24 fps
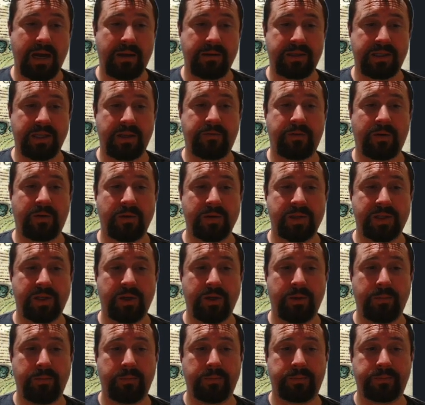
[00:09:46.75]
Default
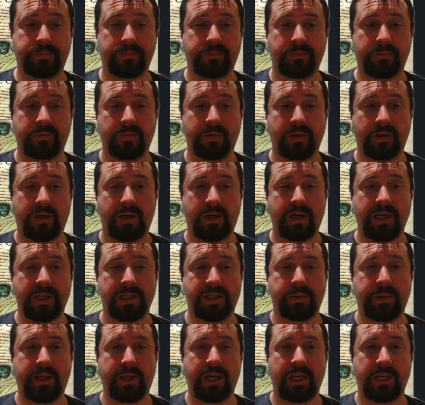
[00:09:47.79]
zoom. All right,
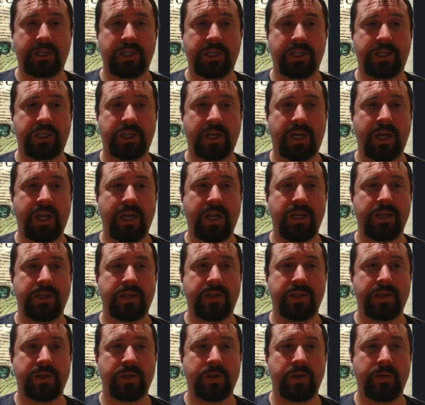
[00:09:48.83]
so we can actually change
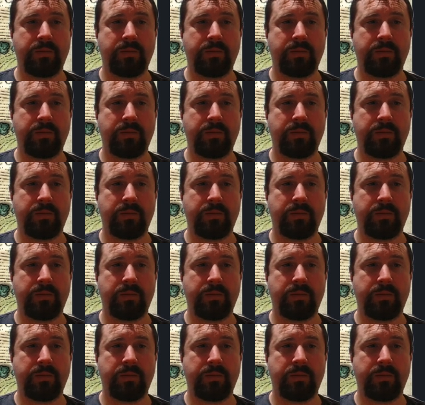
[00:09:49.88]
the zoom